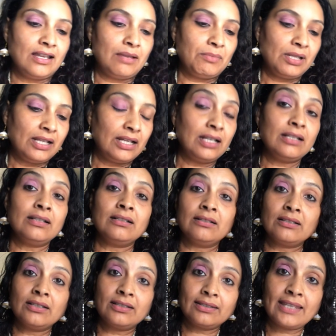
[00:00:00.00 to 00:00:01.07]
I'm a little
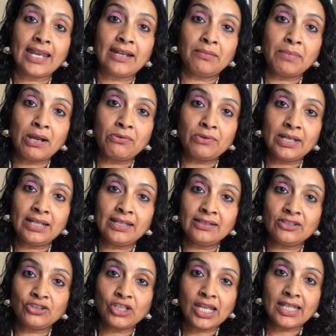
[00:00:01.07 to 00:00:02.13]
scared about reading
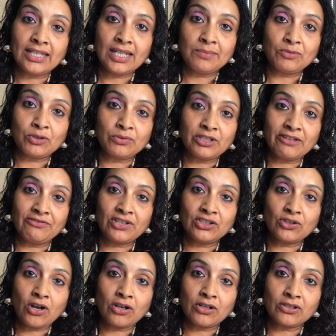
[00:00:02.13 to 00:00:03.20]
the shade names on Jeffree
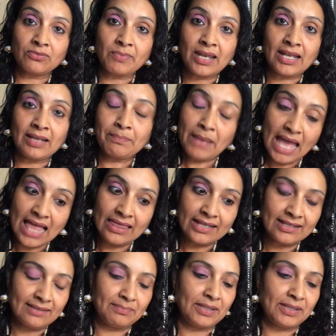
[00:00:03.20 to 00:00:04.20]
Star Cosmetic palettes